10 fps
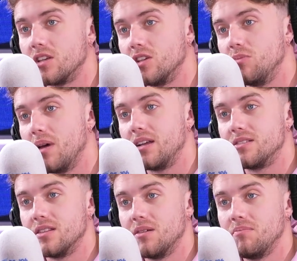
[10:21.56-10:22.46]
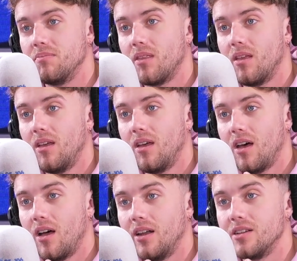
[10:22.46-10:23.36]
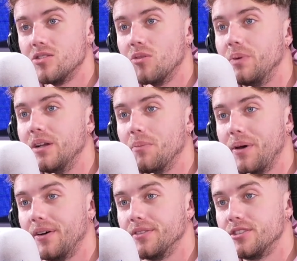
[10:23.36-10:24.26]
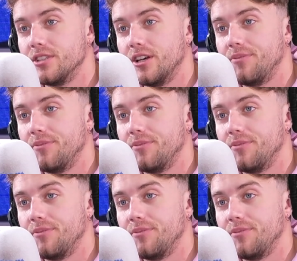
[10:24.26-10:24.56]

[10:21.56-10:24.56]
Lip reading: you made to them, and it's not been upheld, sir.